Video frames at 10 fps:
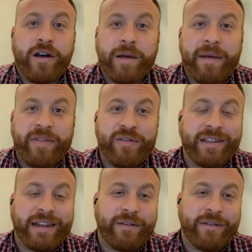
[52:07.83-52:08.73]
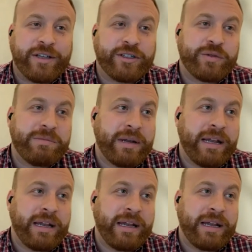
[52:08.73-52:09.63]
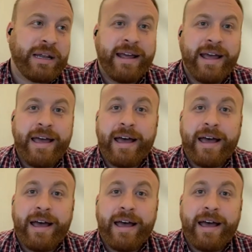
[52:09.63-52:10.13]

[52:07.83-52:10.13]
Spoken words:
talk about the Philadelphia Street Plan.